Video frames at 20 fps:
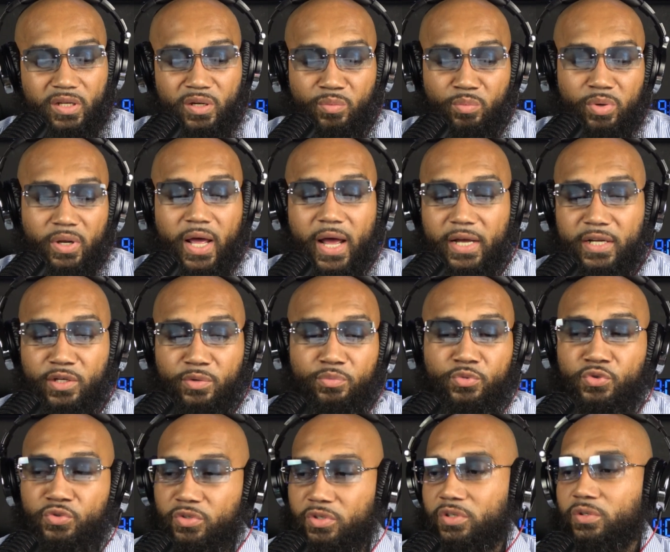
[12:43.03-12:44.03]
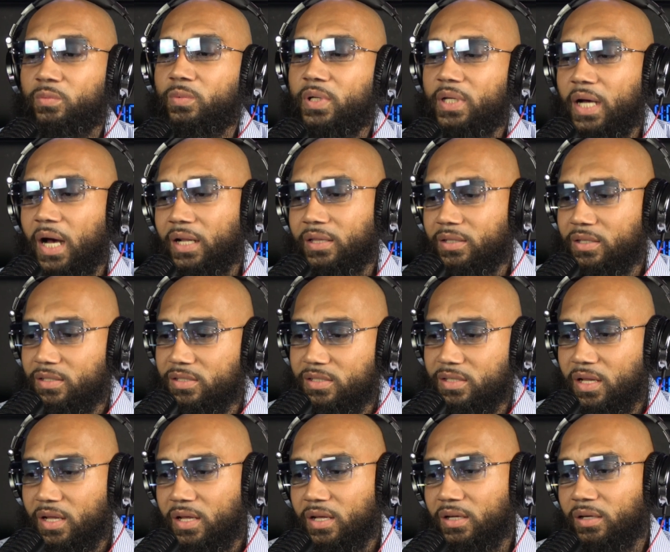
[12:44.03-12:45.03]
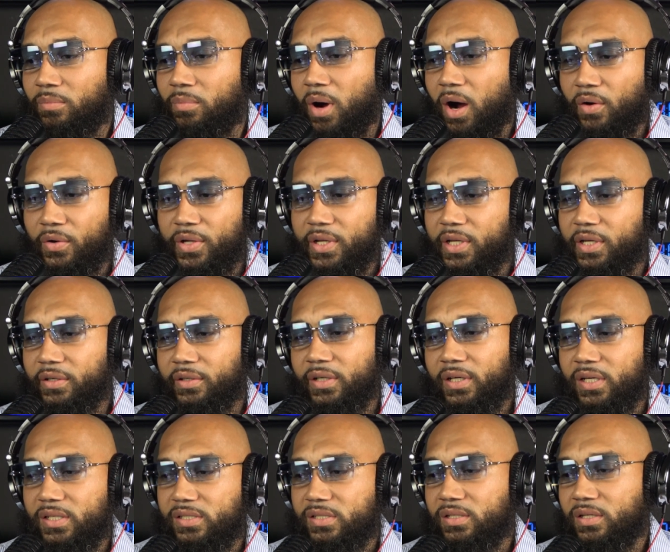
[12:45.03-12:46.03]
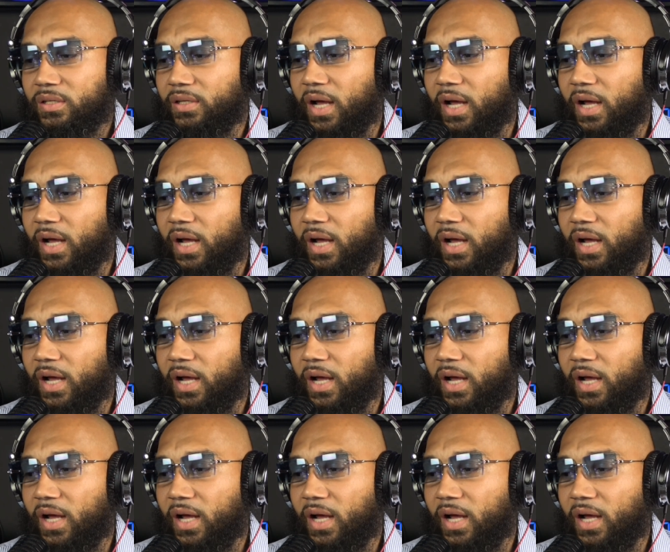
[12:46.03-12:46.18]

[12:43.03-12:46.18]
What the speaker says: black community, we got this thing about ear hustling.